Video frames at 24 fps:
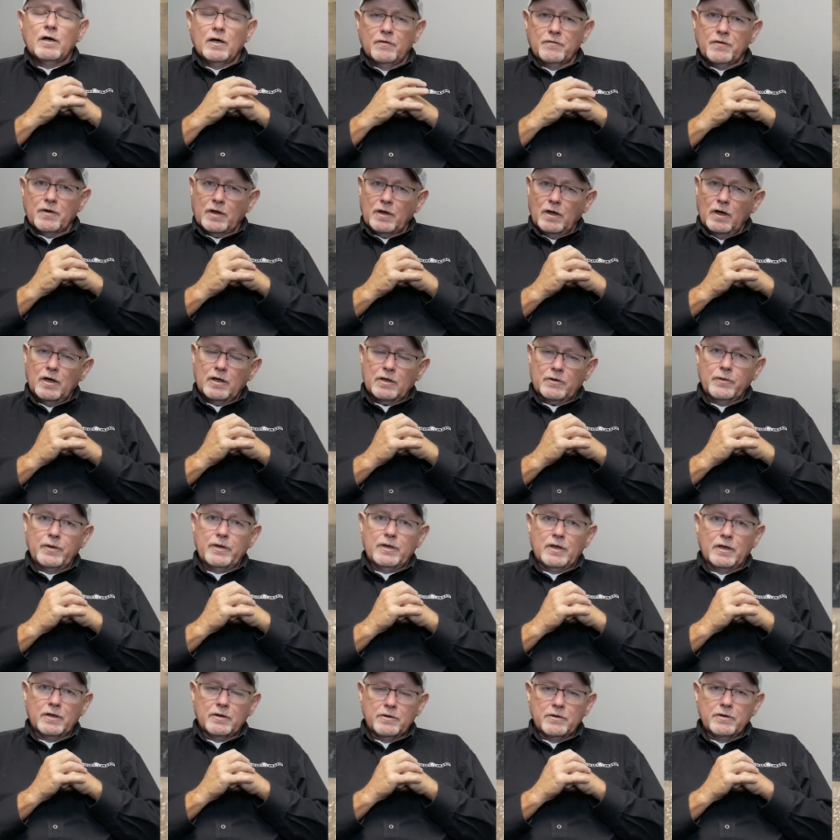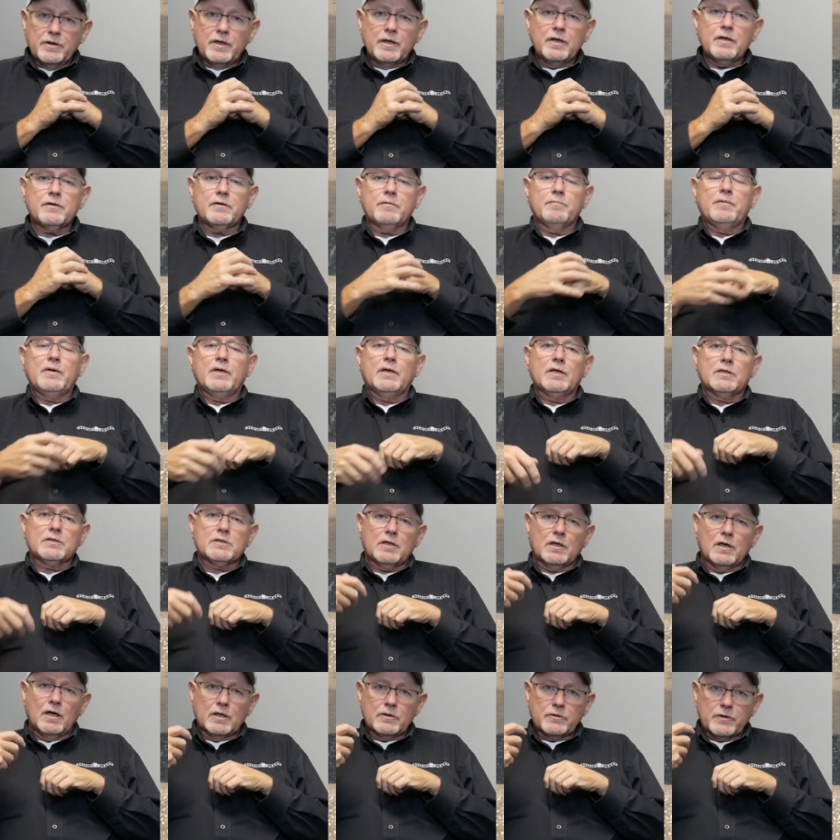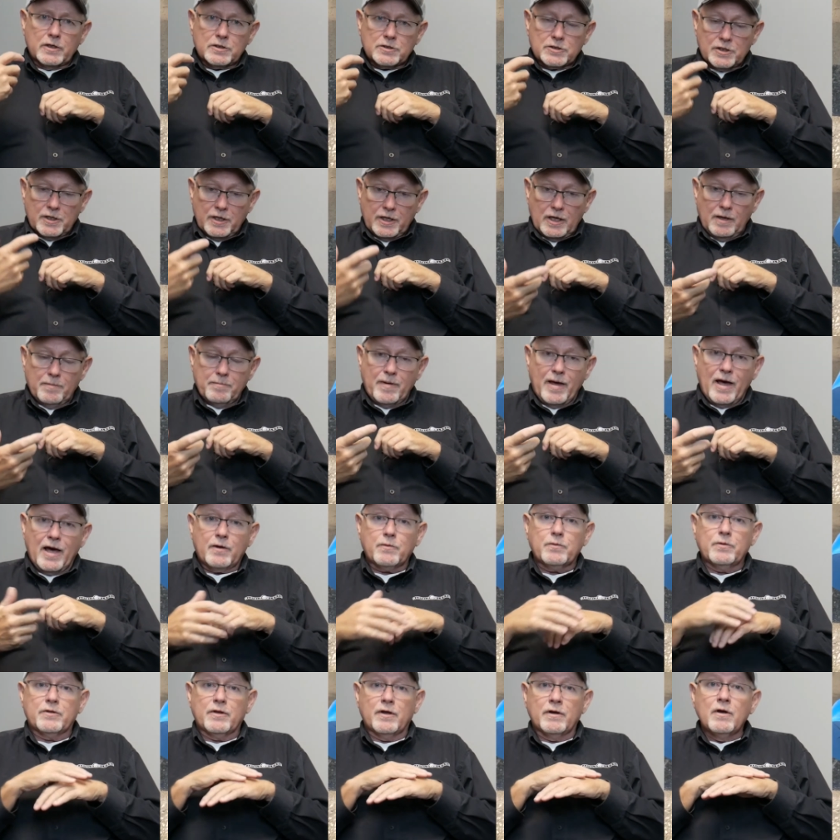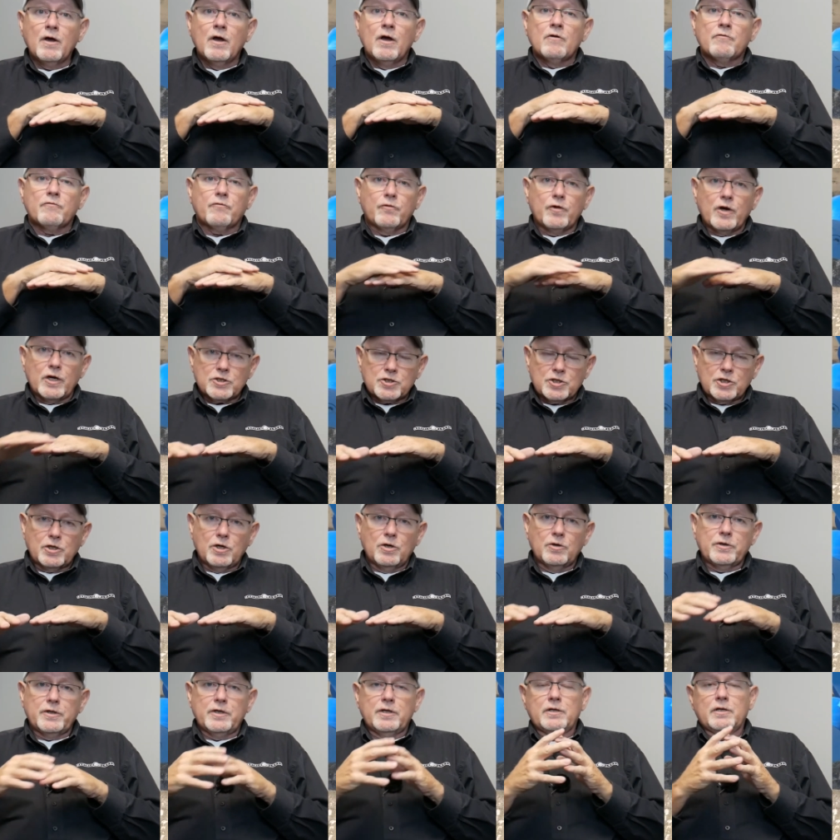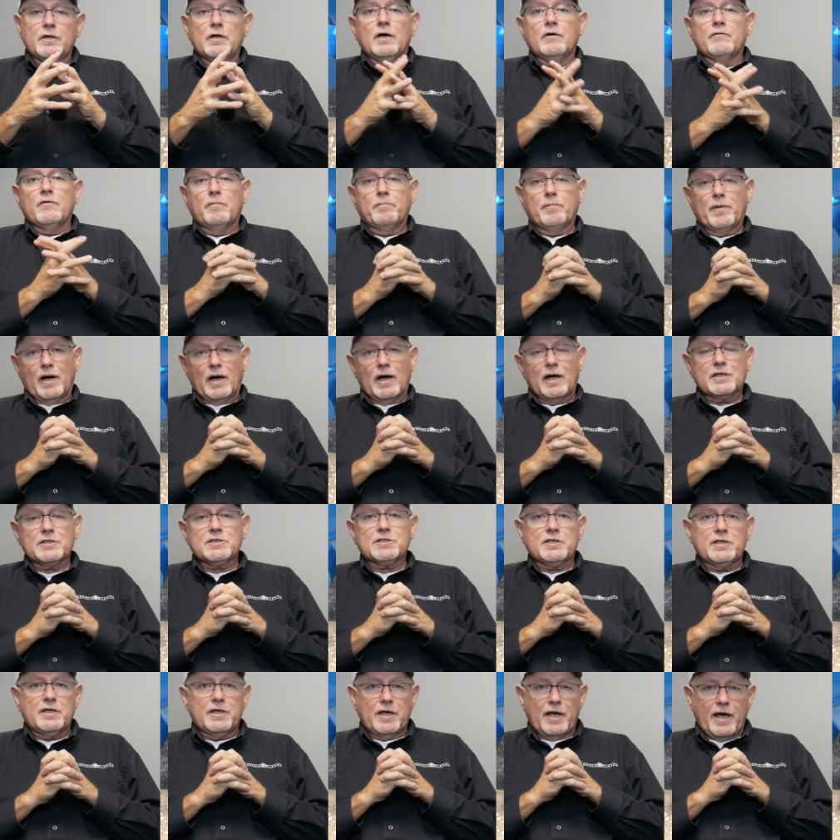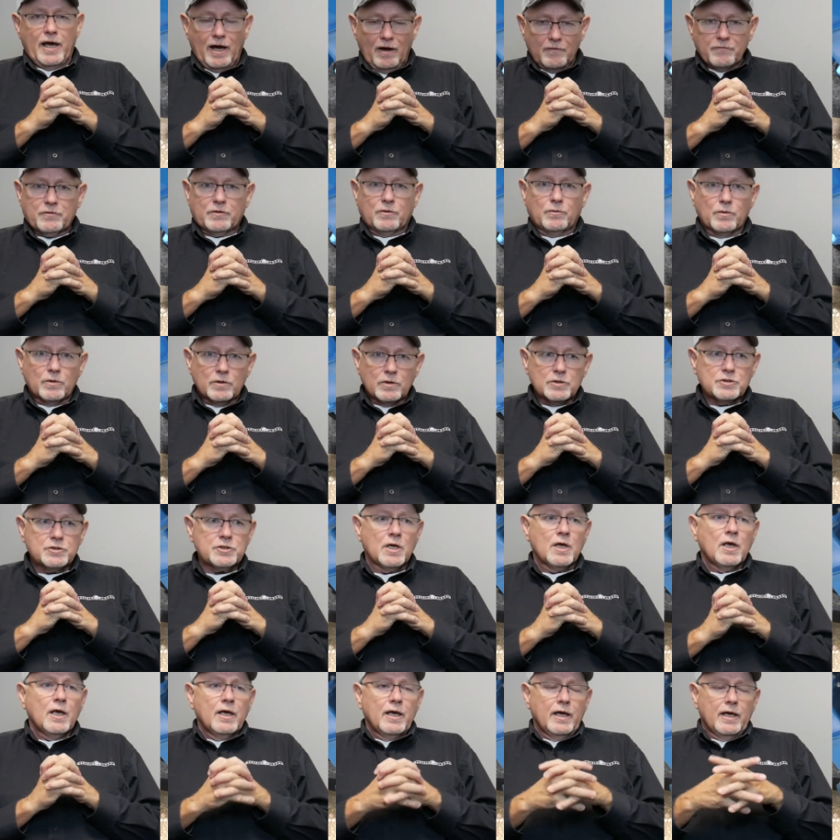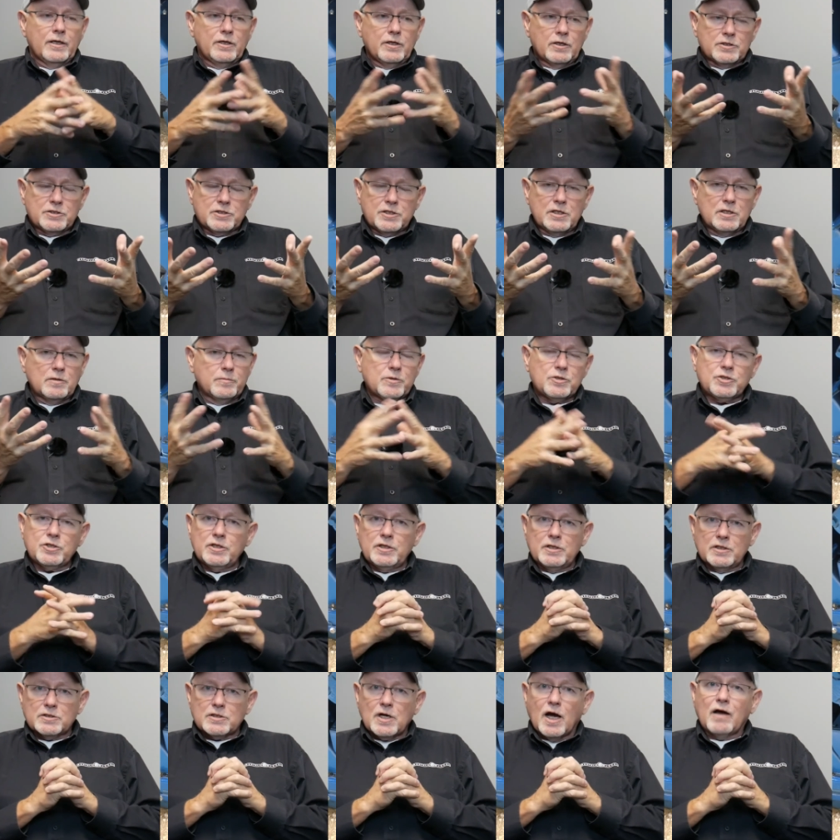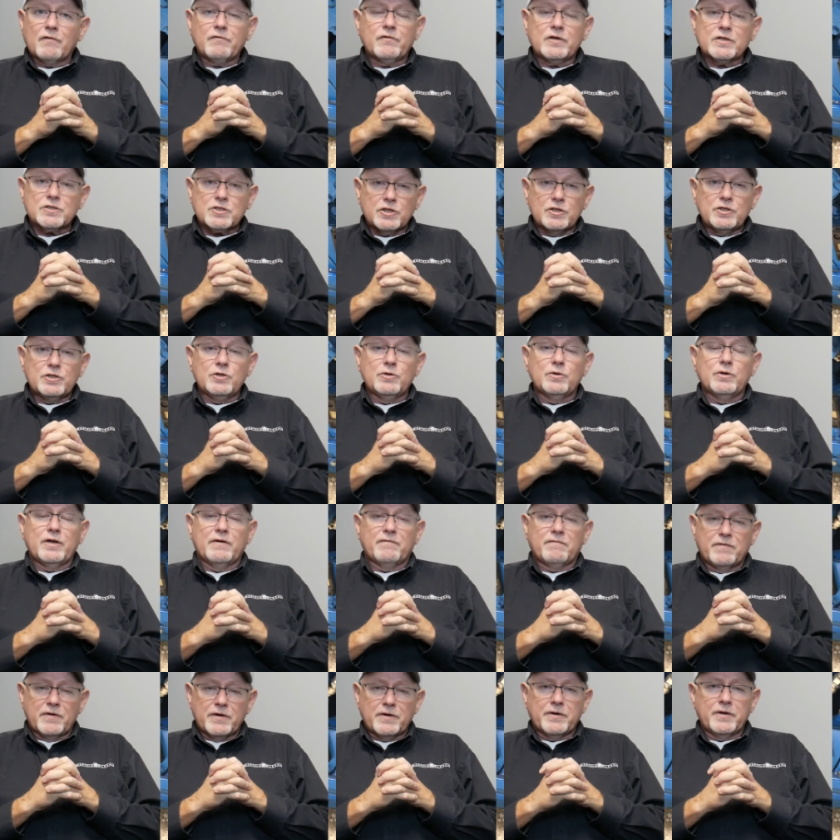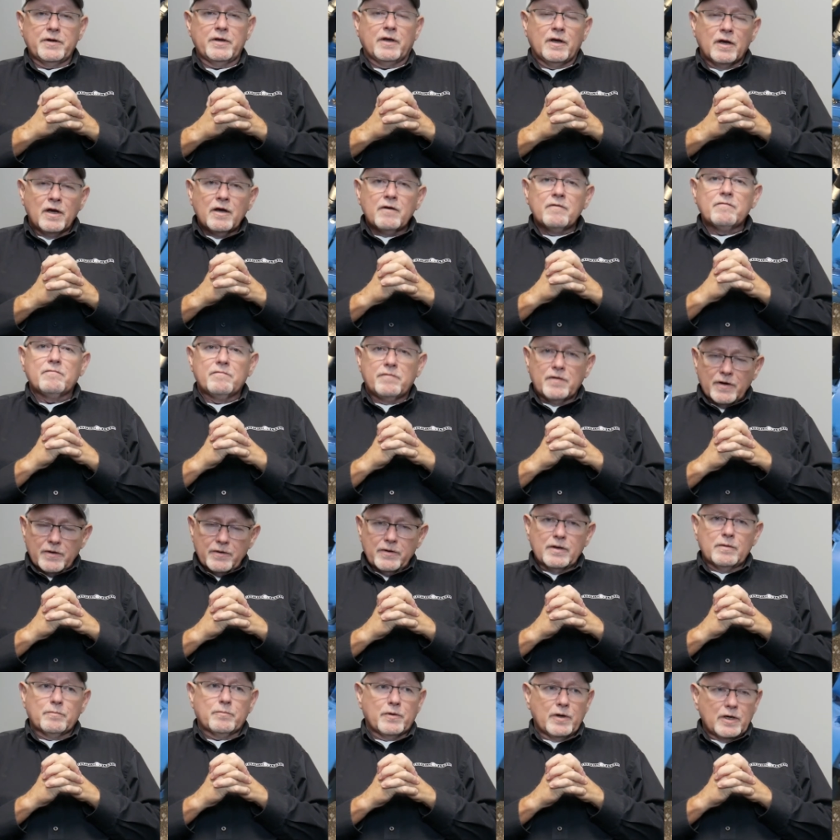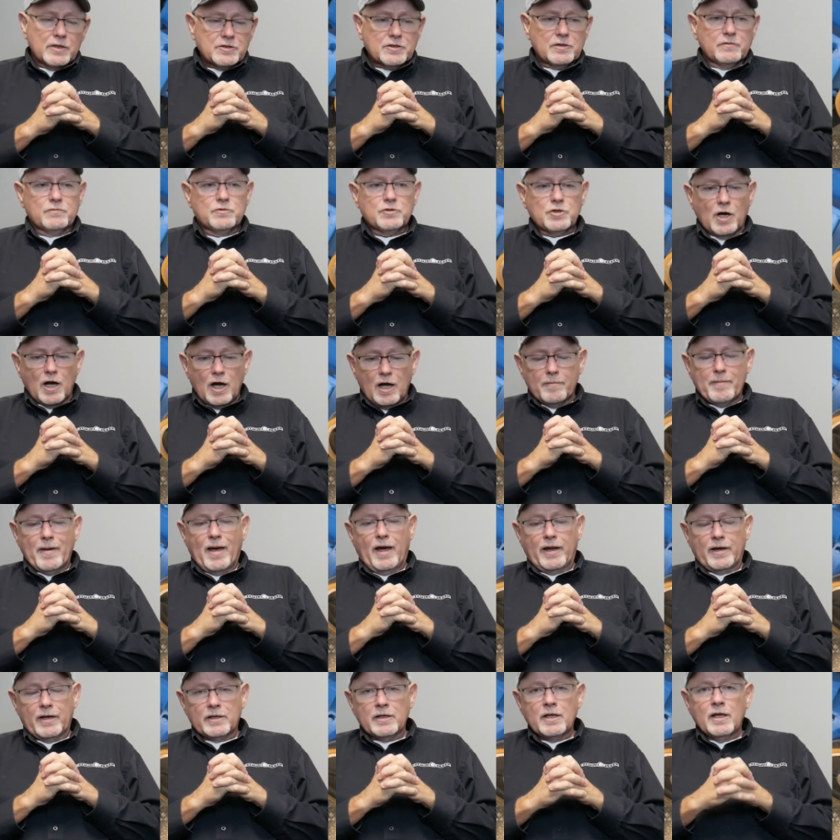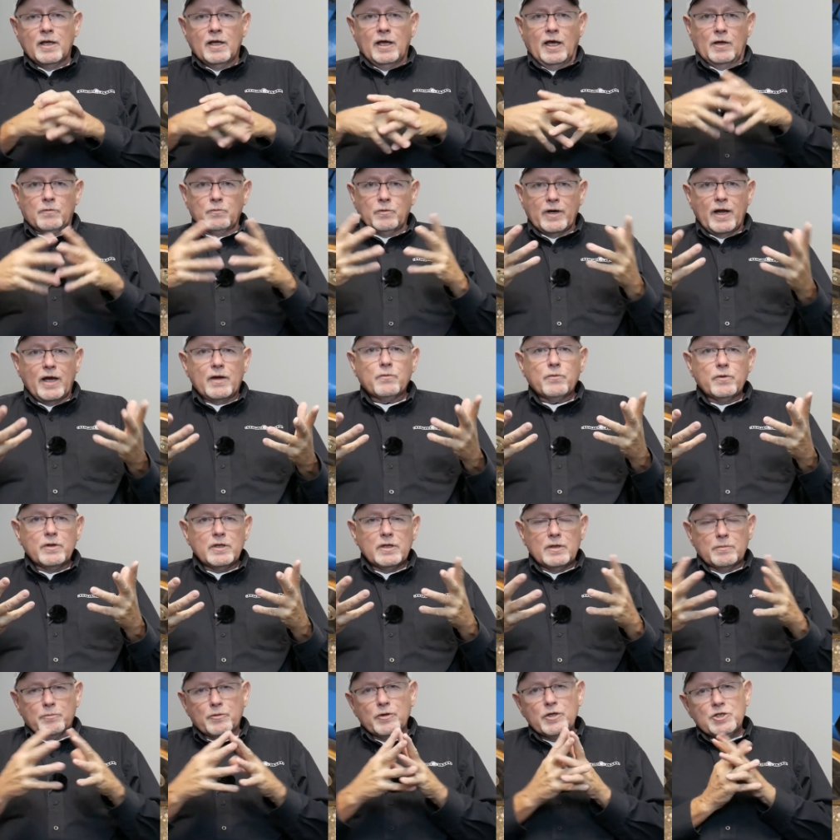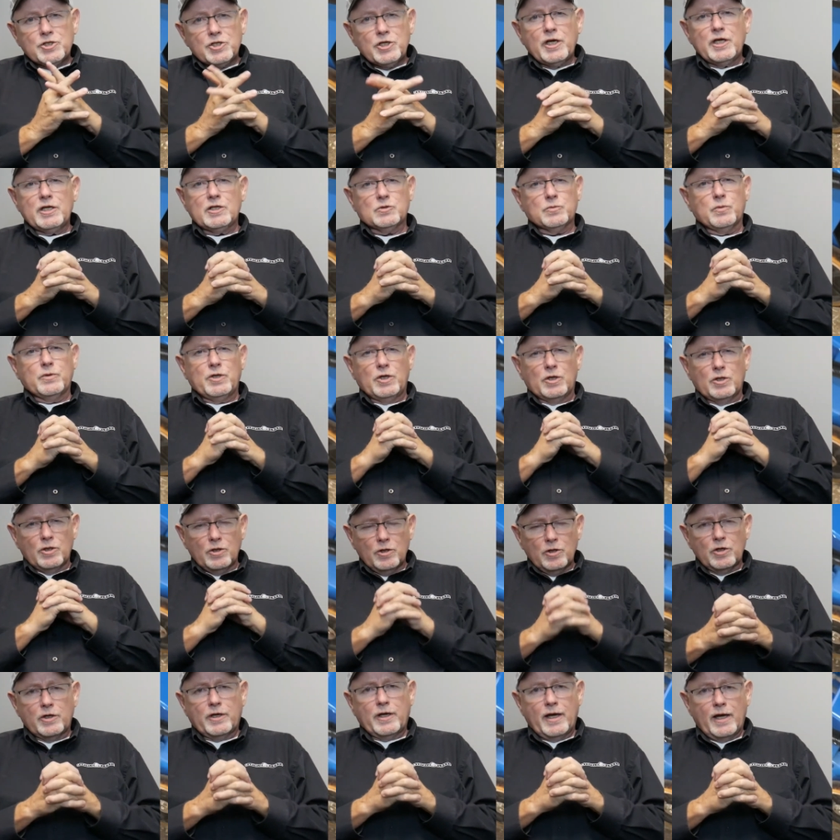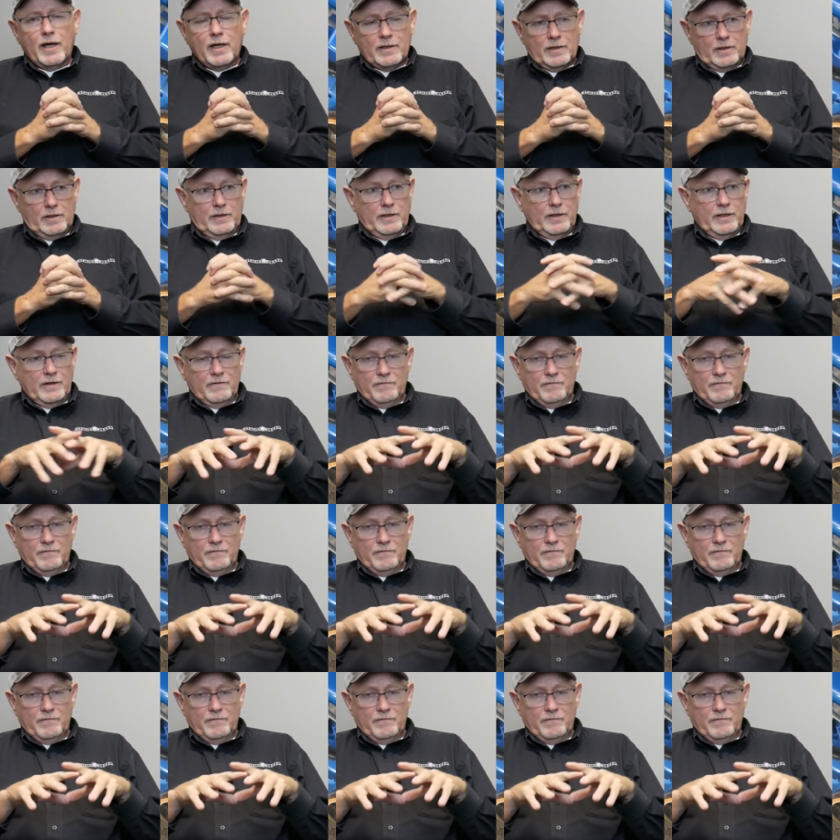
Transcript: of the concrete underneath, because the contractor is going to come back with a fresh coating of epoxy afterwards. And you can see the machine is obviously doing a very impressive job at it. And what I really appreciate is when you look at the